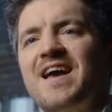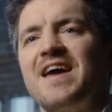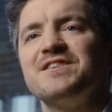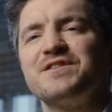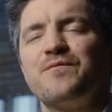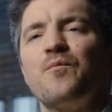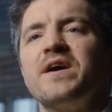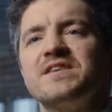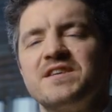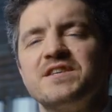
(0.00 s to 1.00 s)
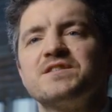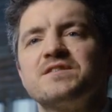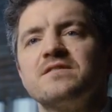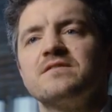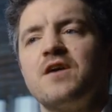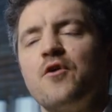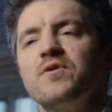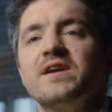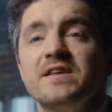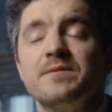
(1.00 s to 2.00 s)
Energy from waste is
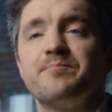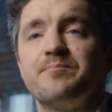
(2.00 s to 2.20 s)
currently the